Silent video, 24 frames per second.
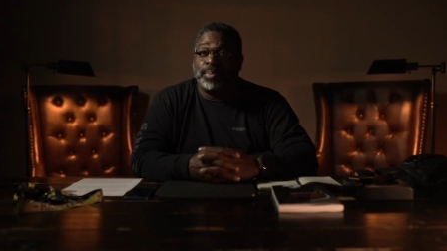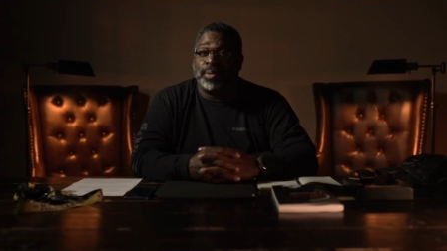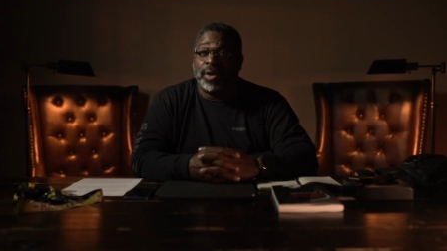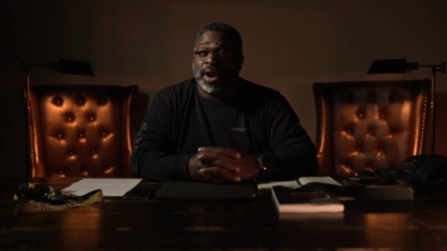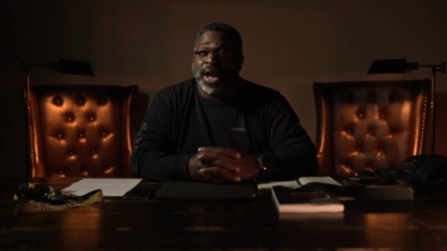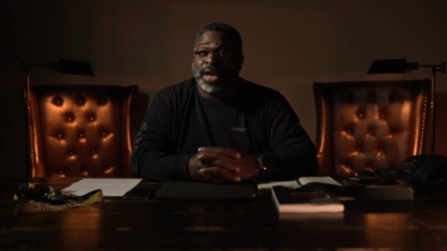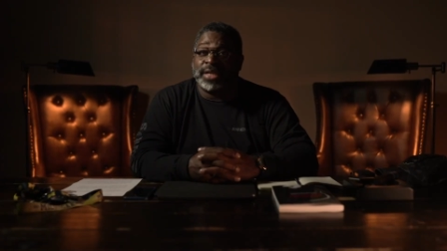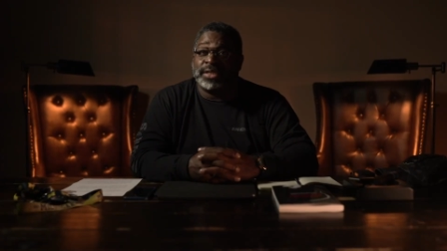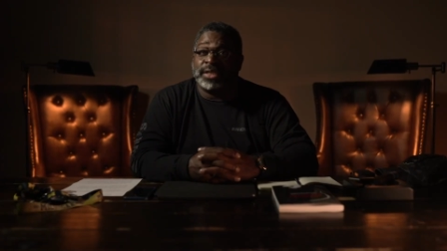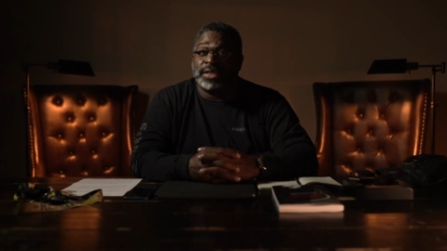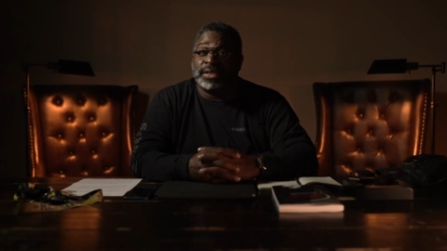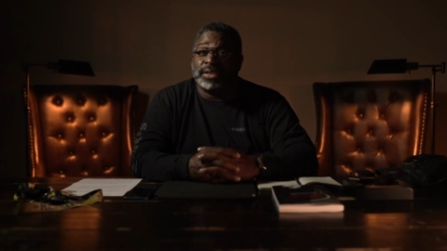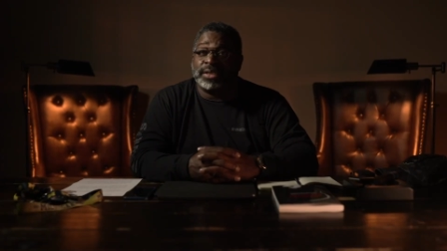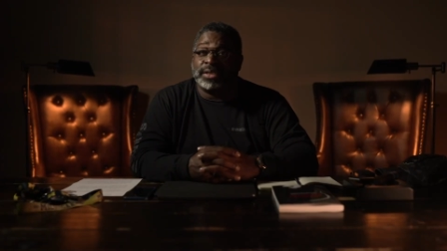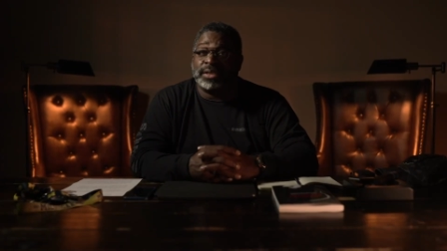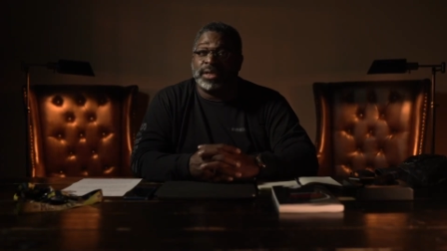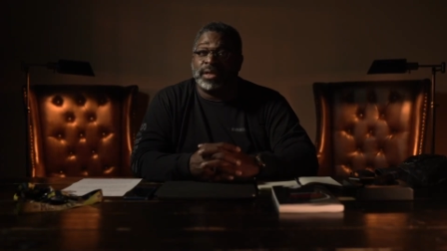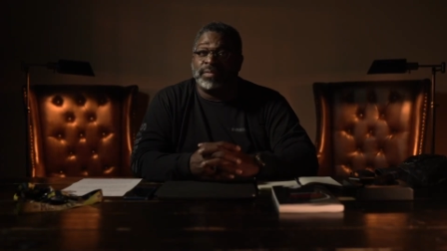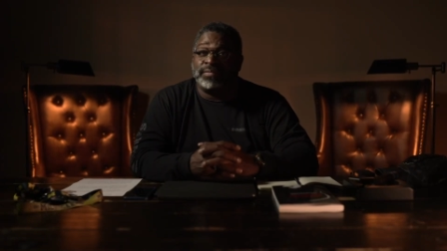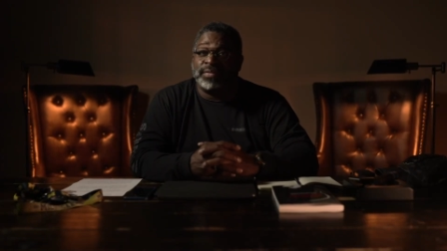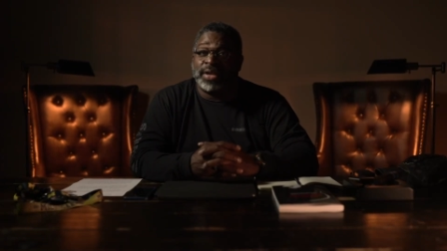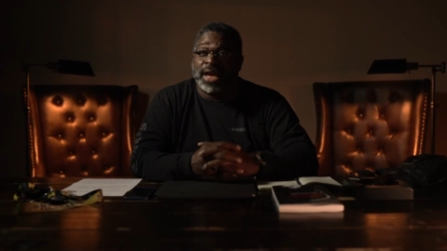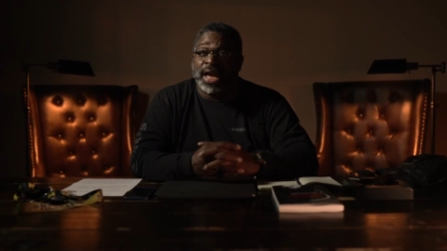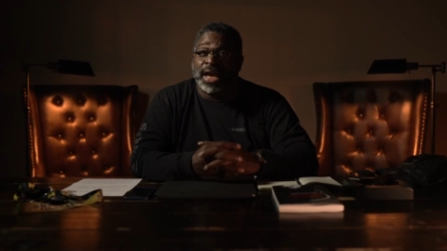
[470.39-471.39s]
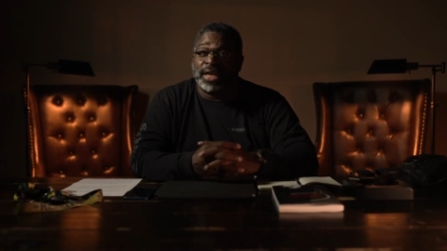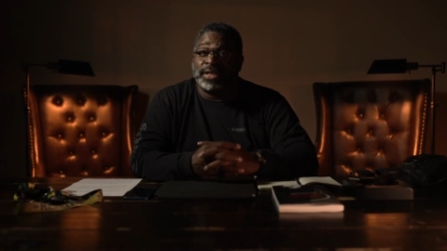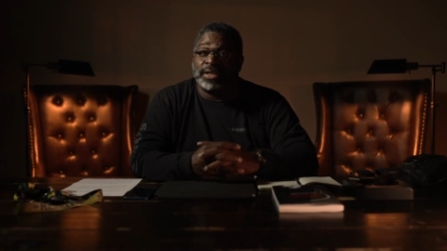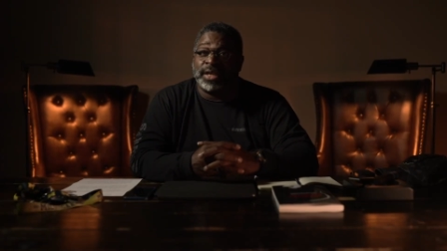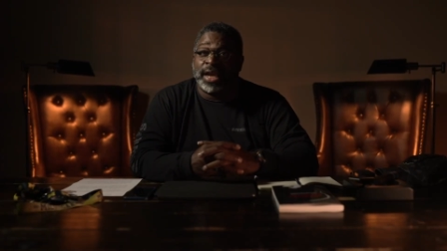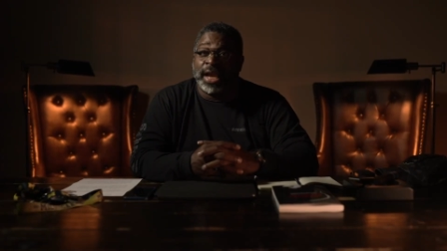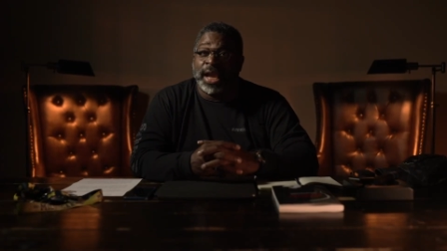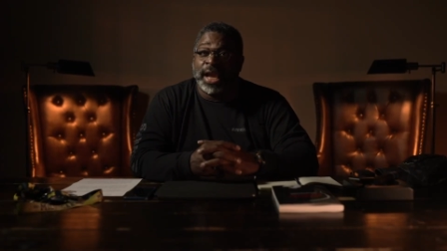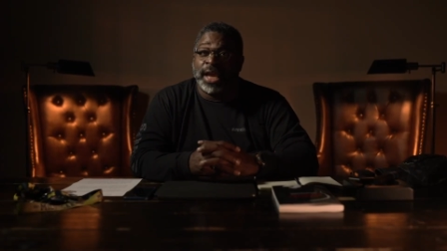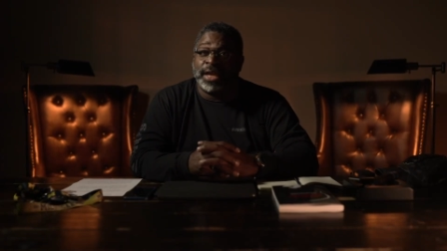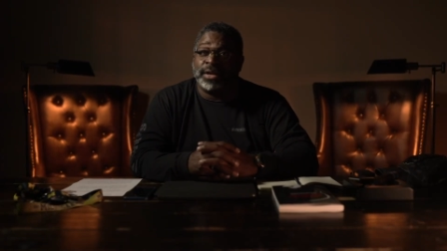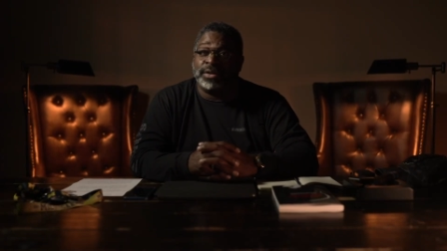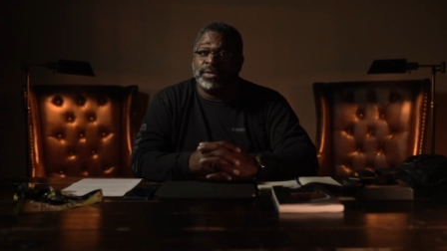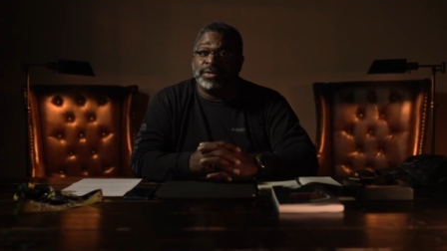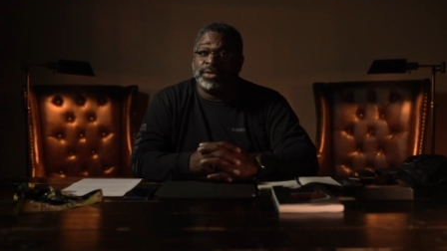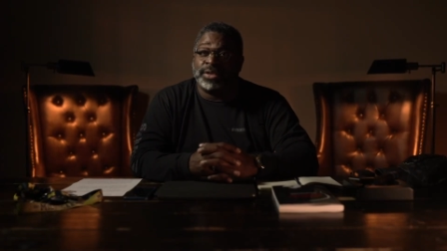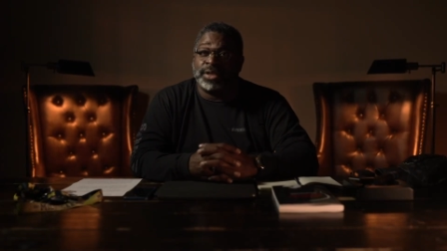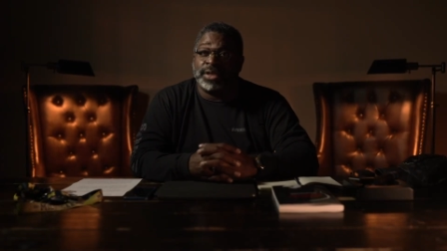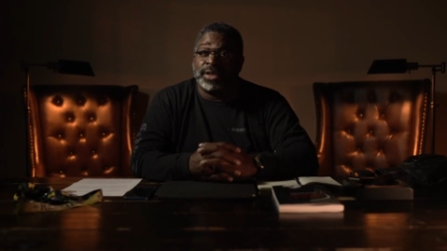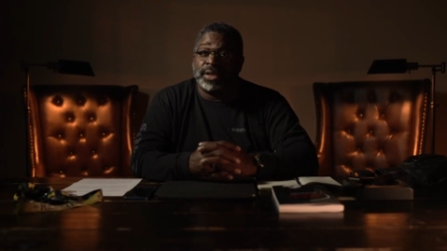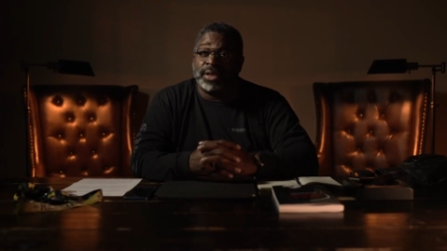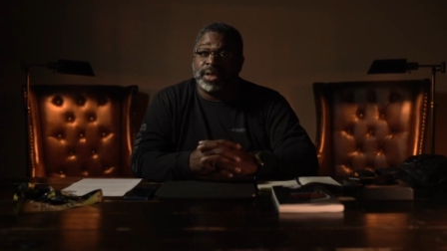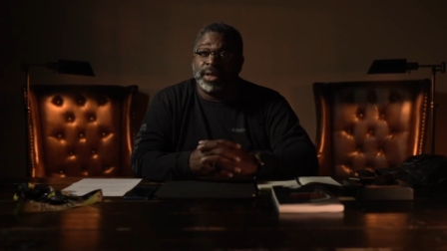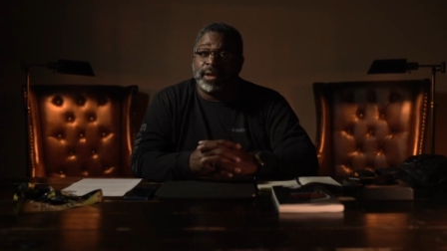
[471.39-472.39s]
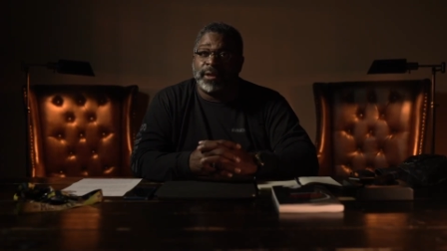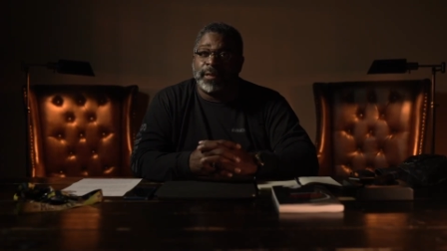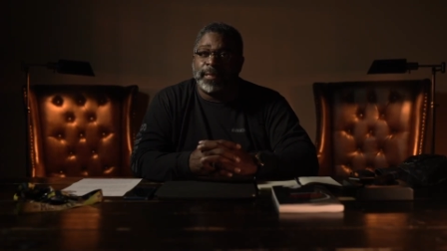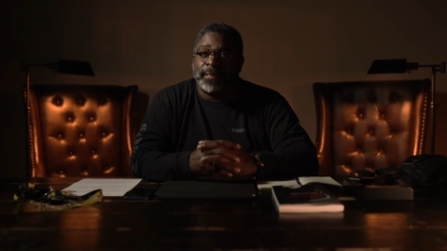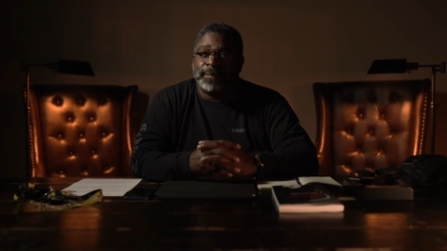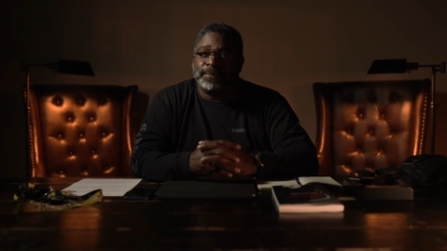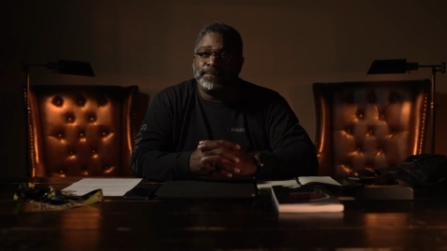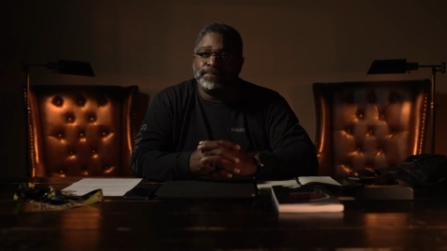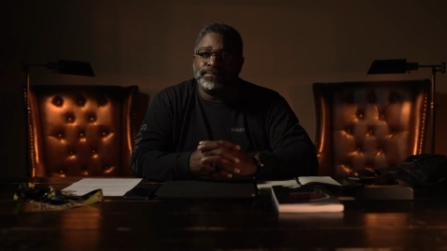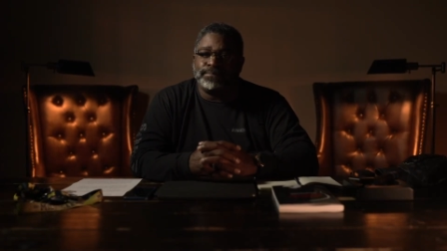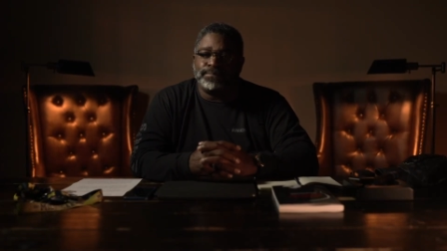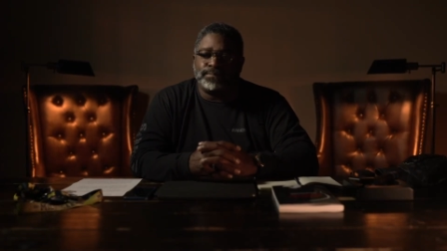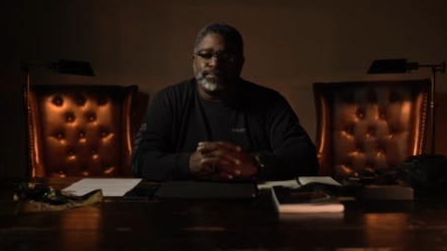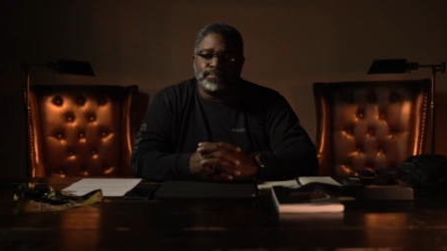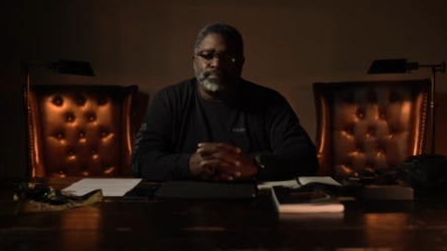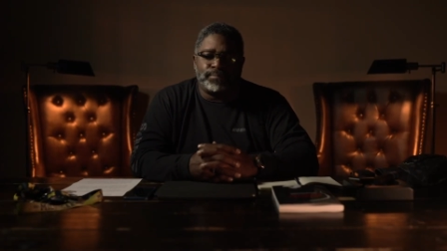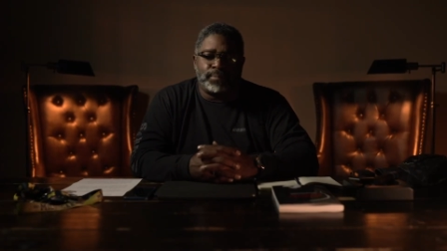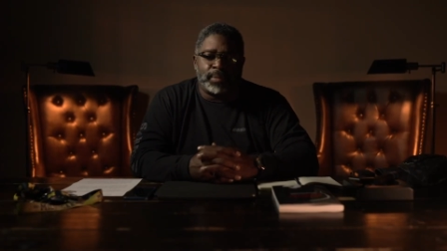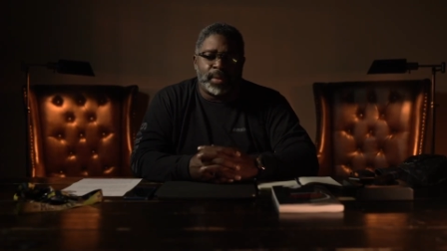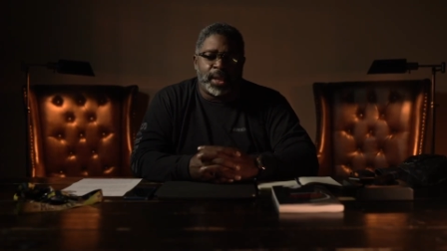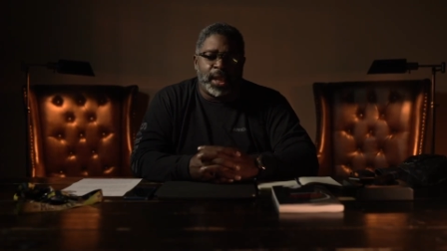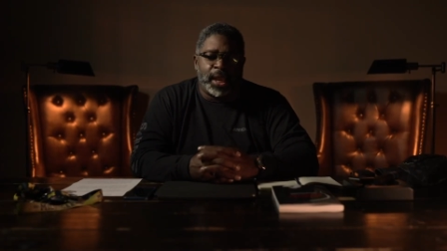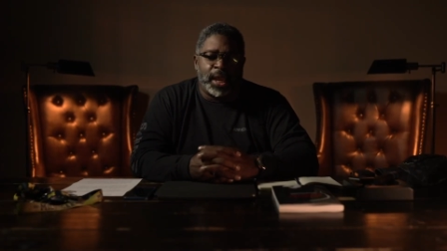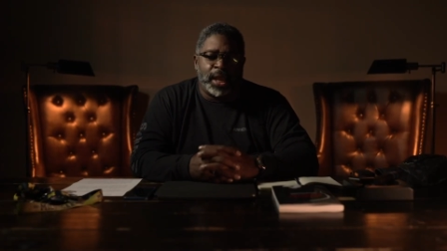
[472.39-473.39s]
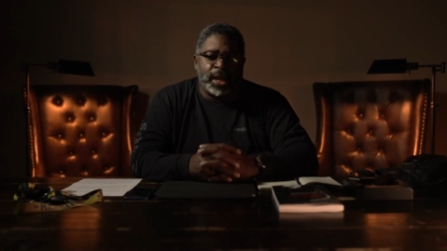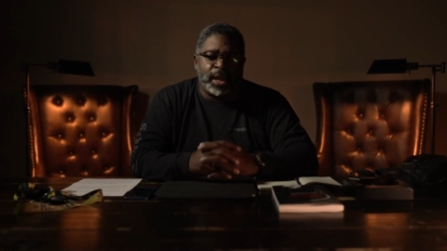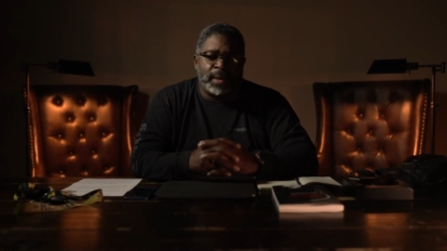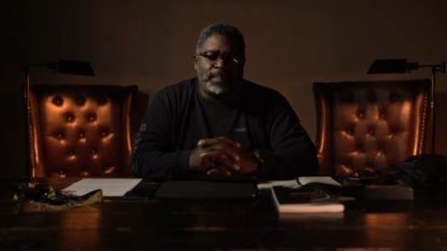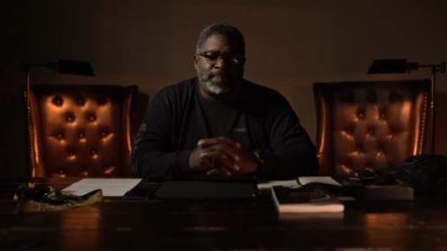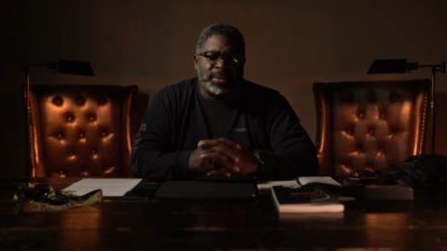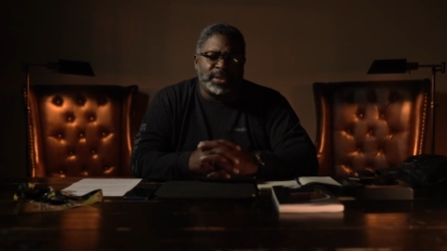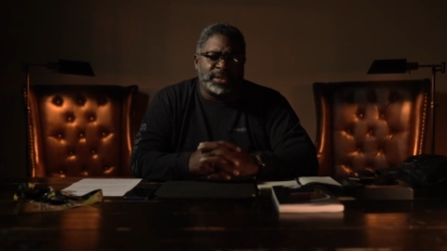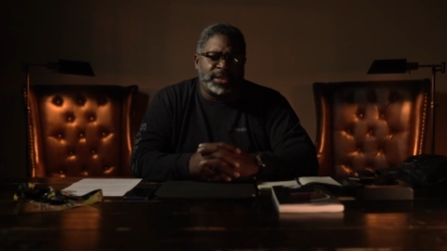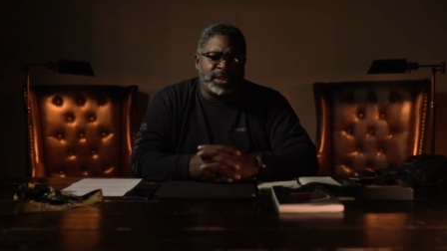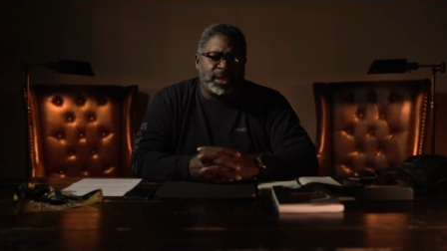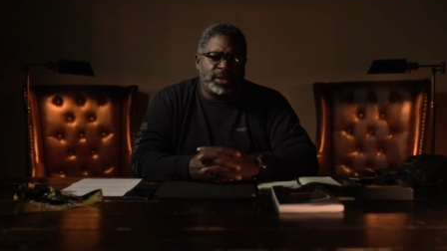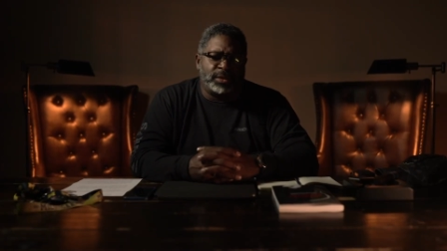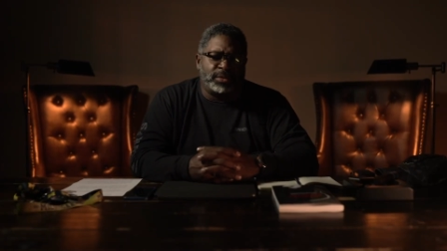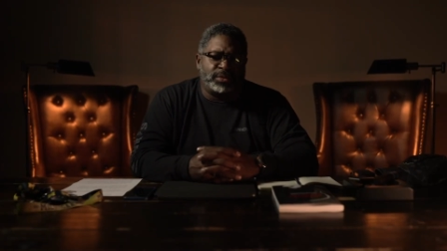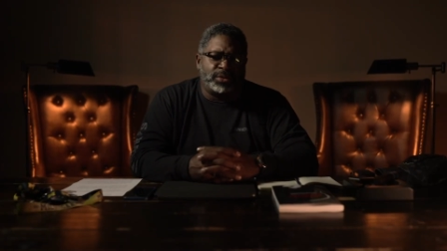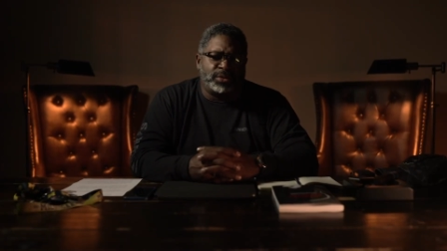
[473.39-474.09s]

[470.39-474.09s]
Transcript: practice of Dr. Anderson. And up until